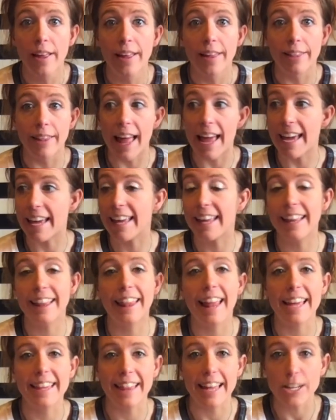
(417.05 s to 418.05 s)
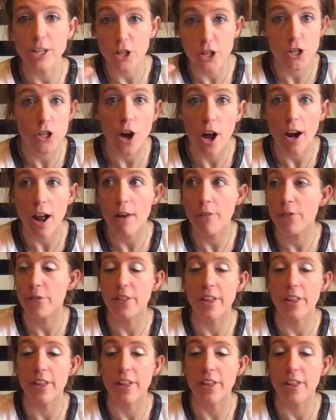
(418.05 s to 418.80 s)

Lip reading: Like they just shot off